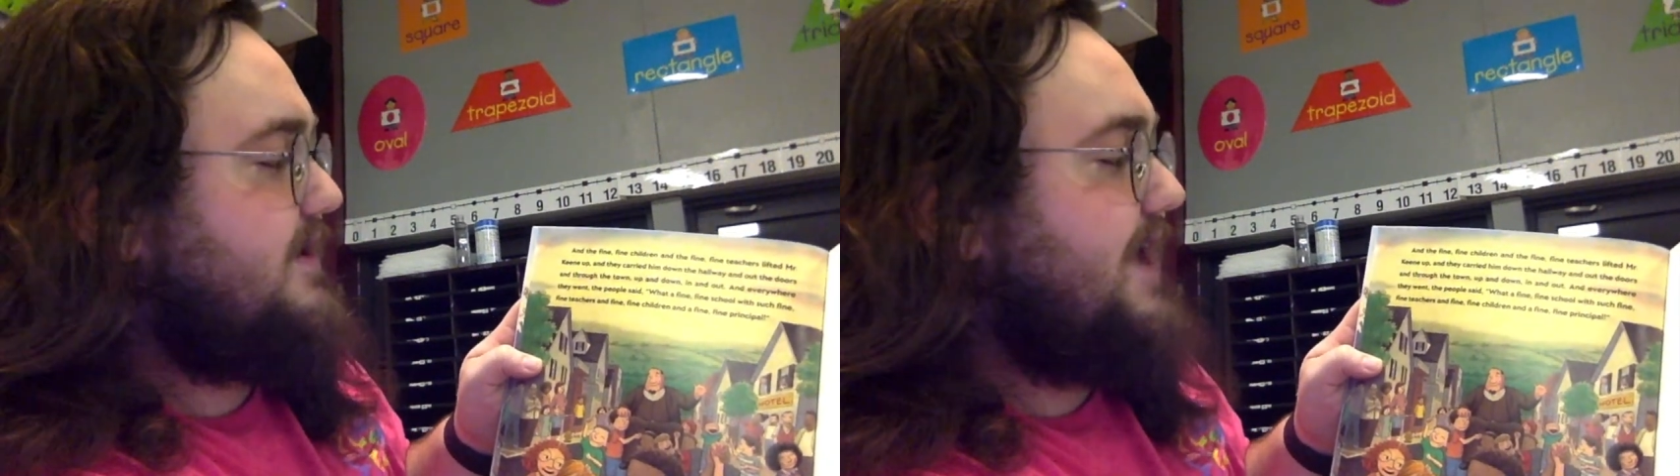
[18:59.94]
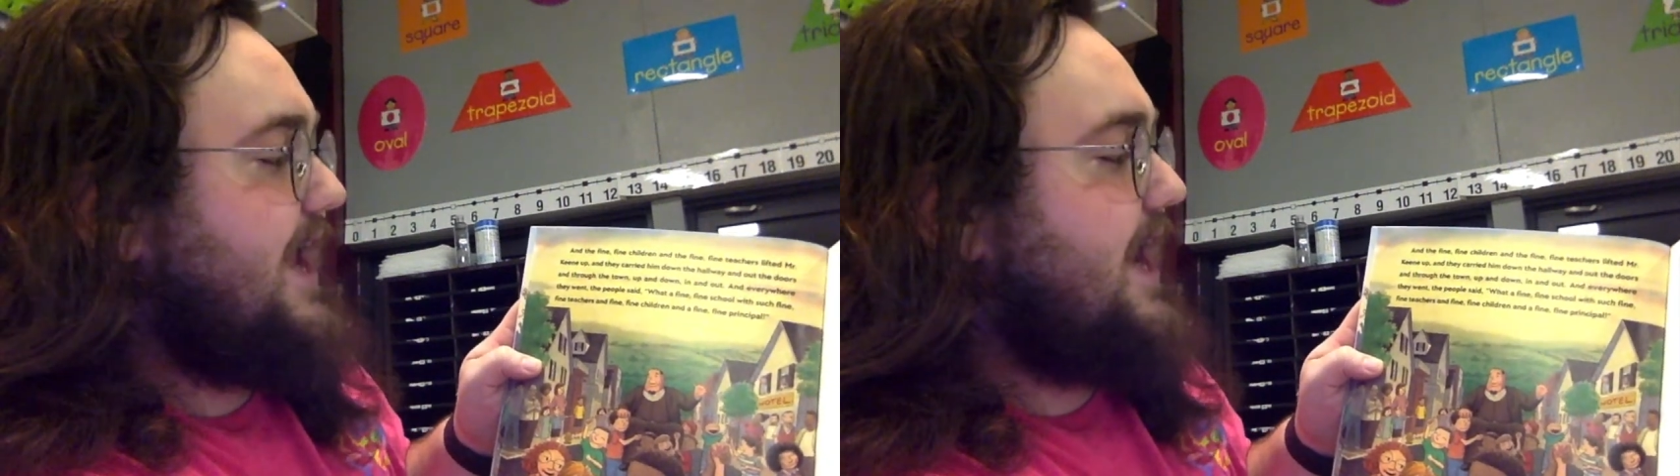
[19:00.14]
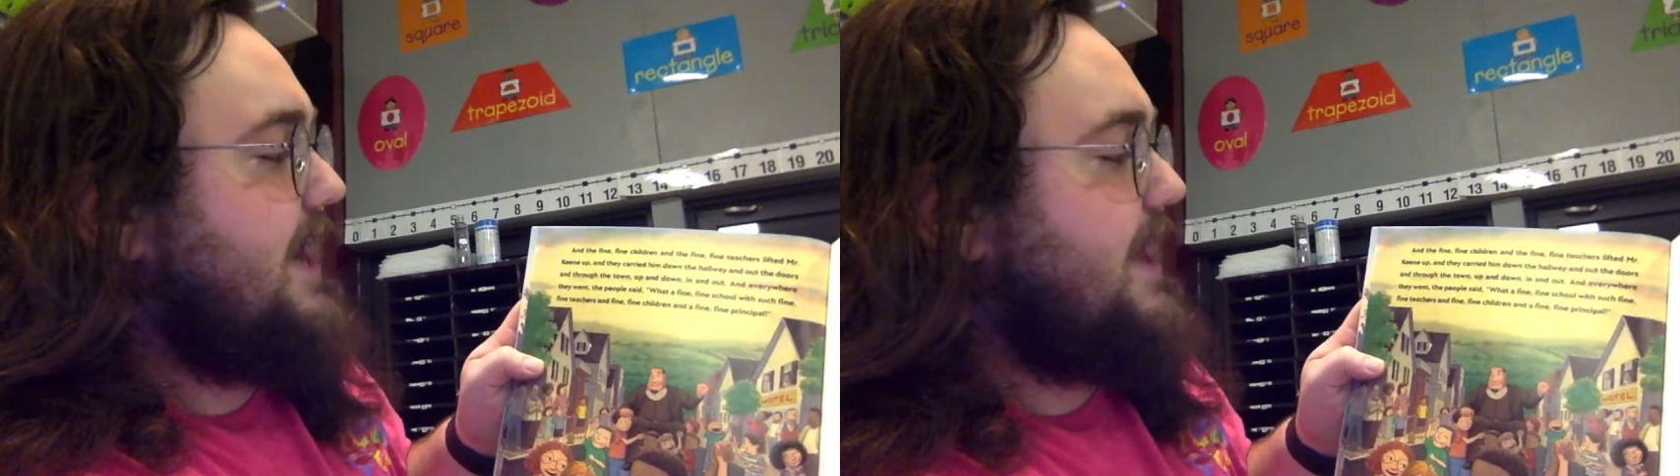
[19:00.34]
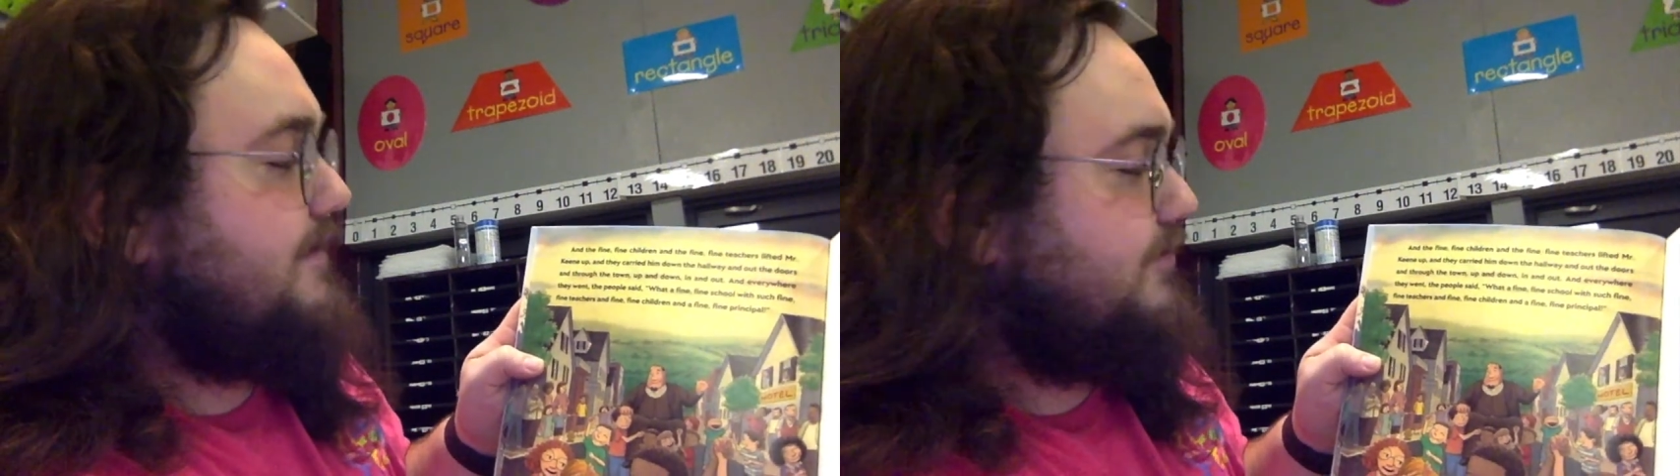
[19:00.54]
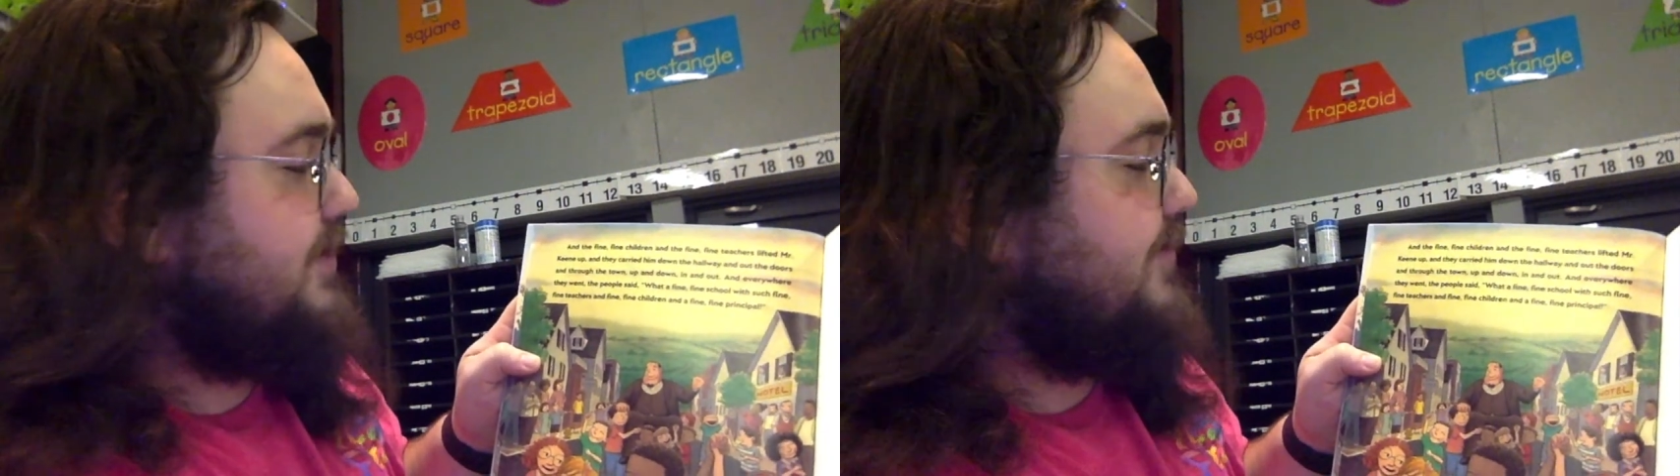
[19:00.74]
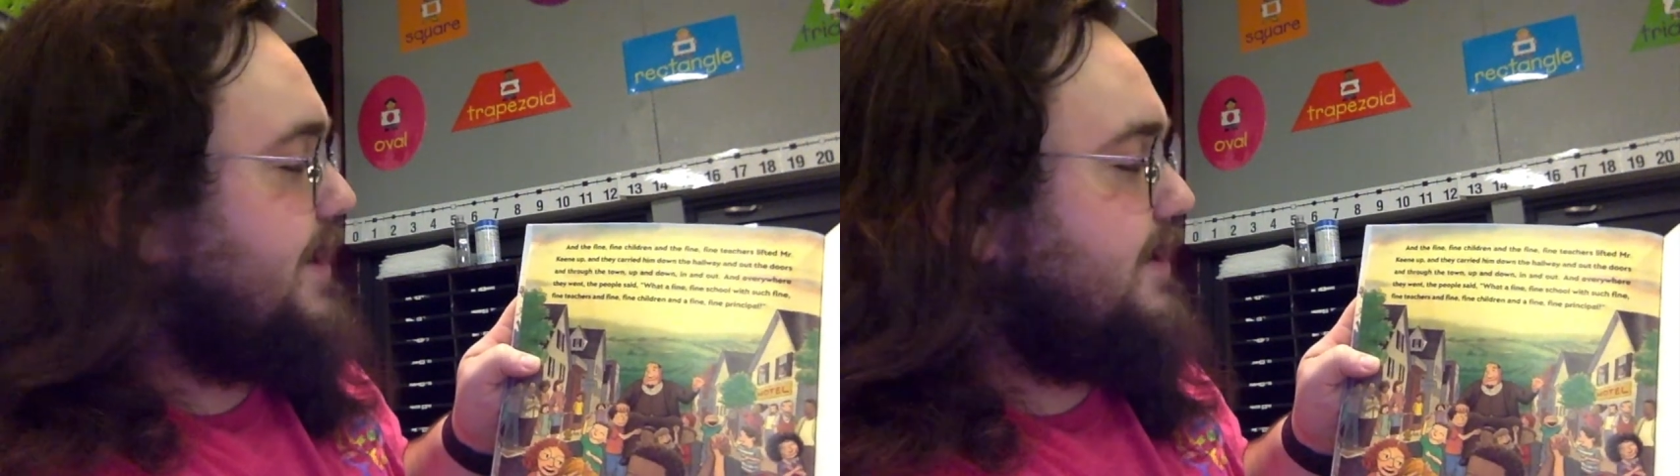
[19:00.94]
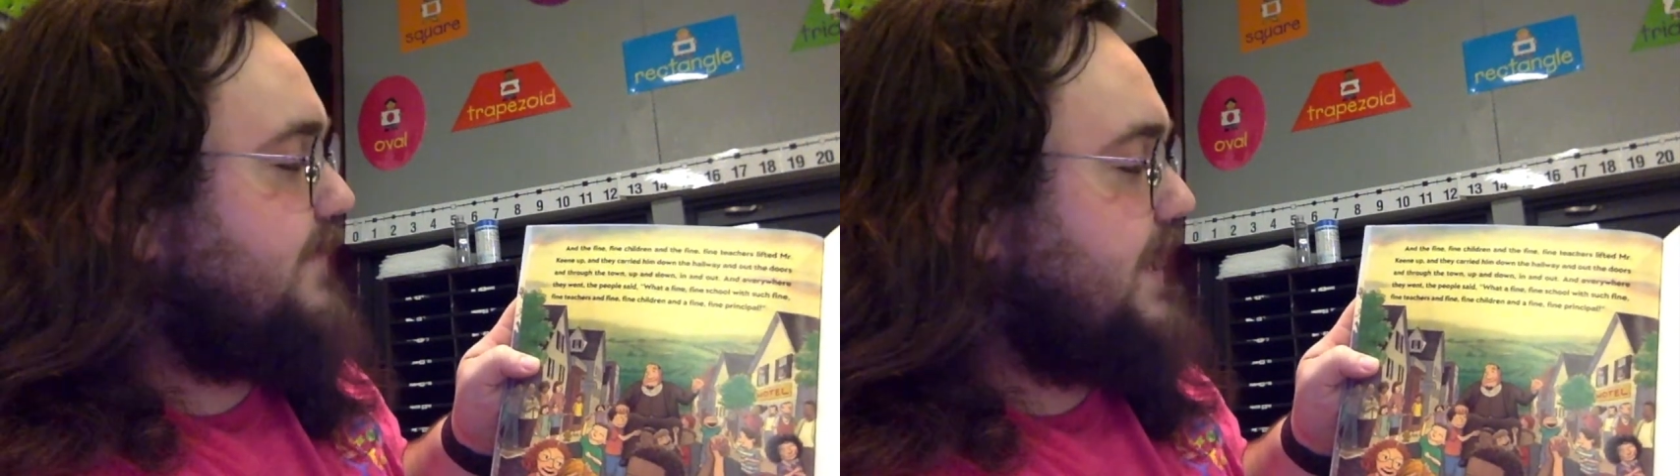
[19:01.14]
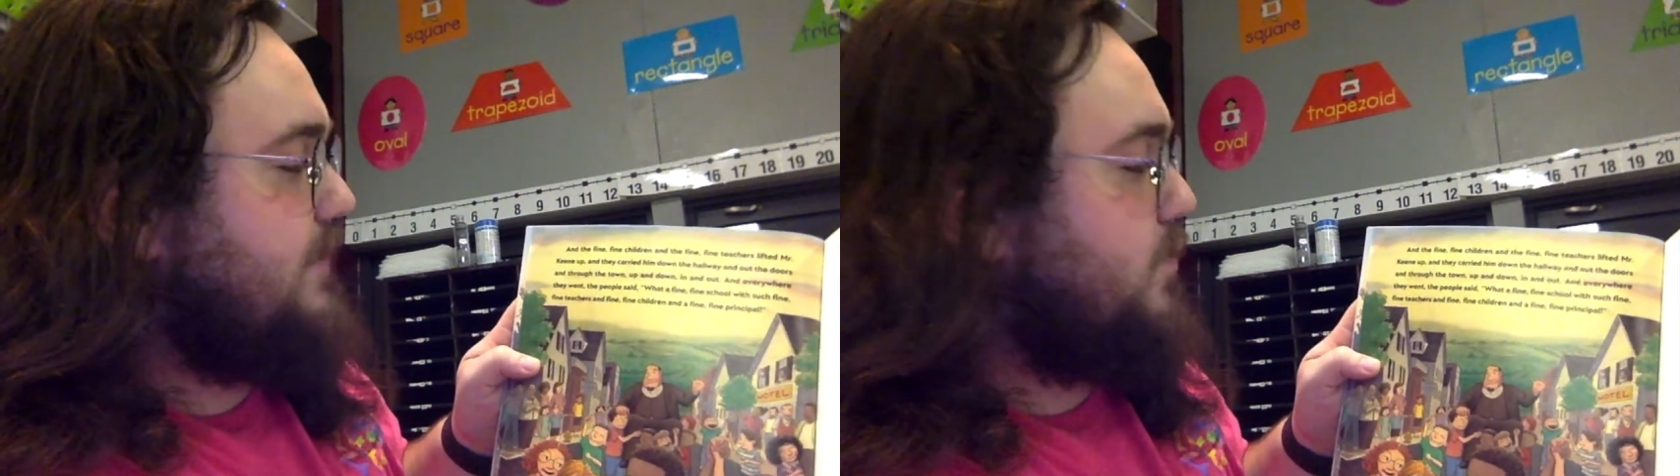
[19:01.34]
And everywhere
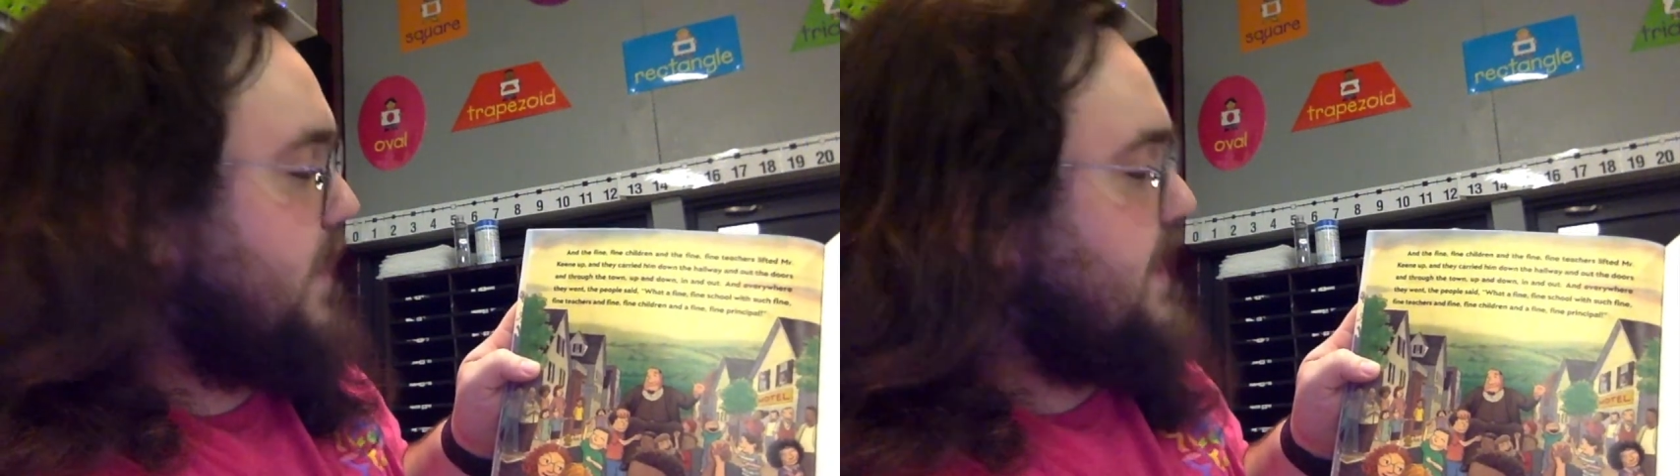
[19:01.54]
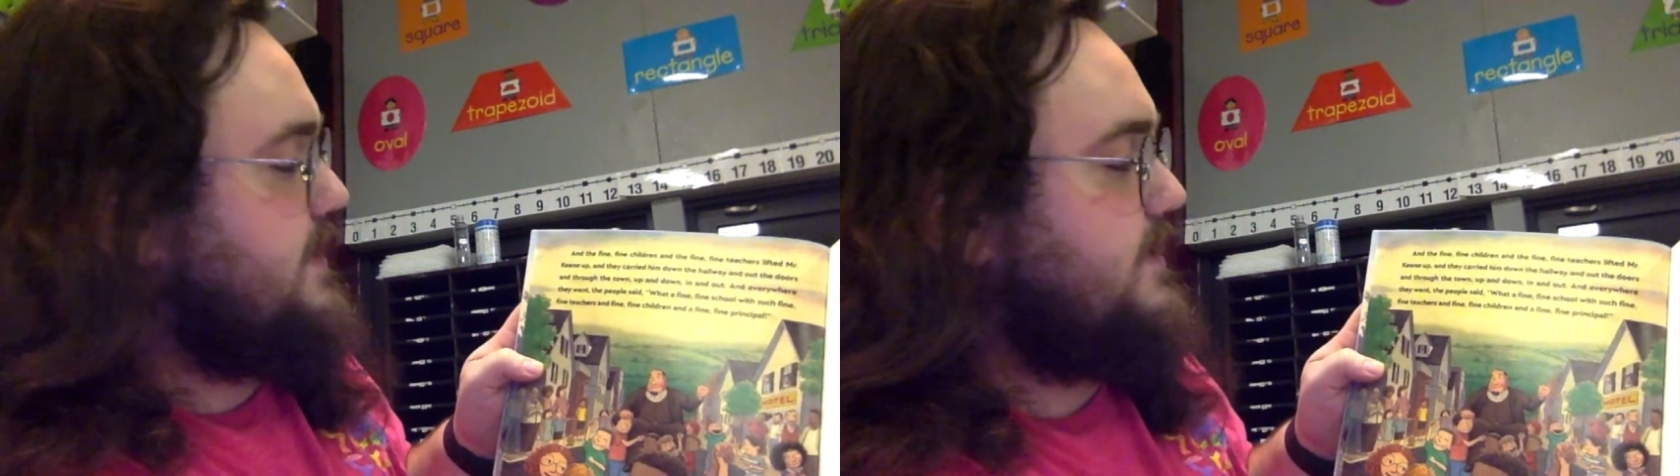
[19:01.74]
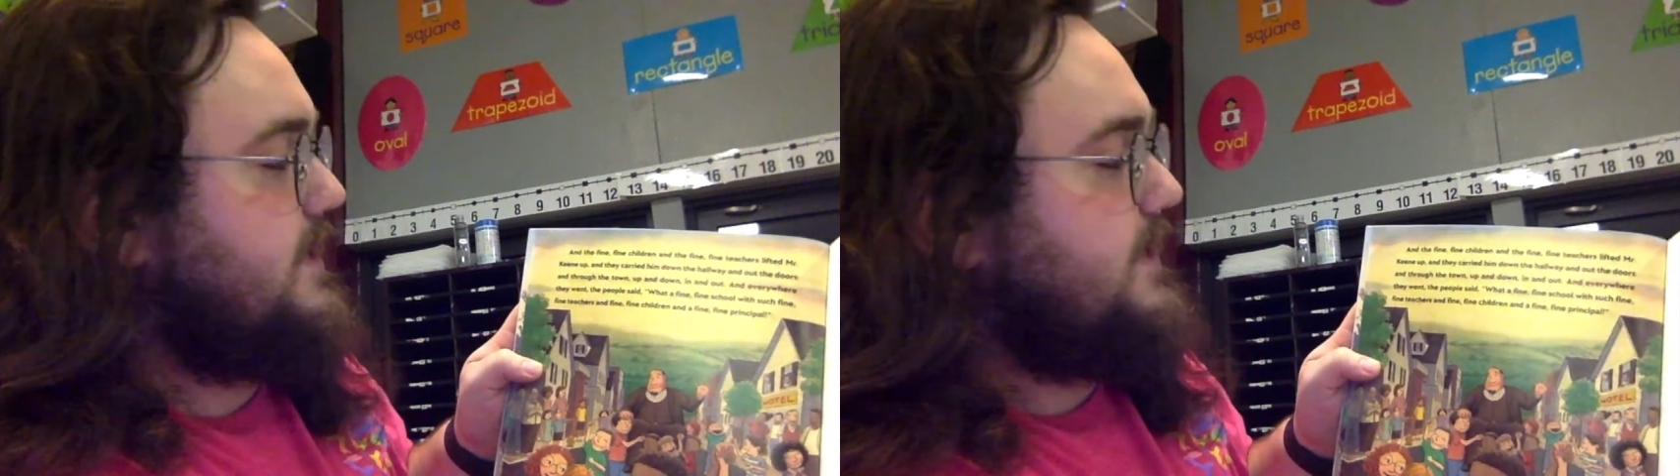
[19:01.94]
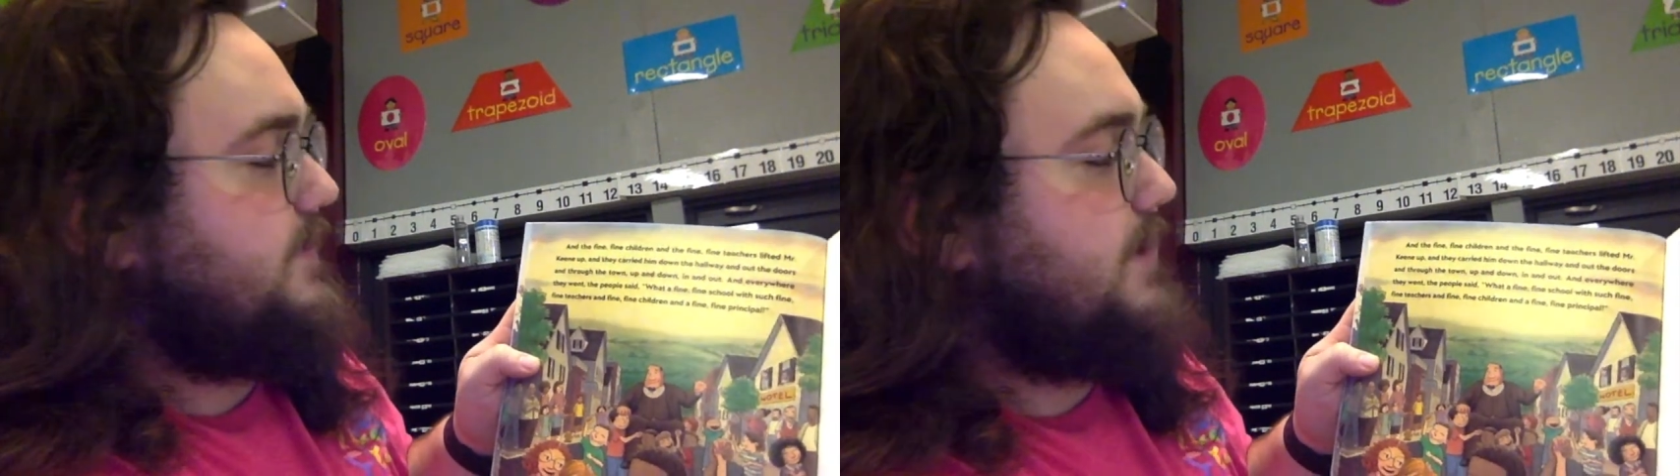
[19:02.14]
they went, the